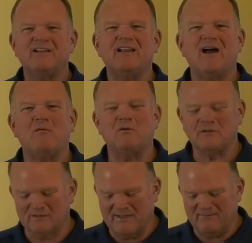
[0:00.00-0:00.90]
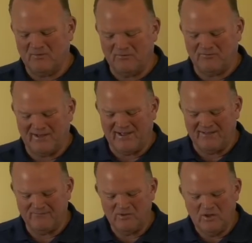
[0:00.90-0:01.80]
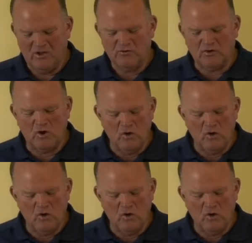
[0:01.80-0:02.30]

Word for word: Now we'll look at verse 5. To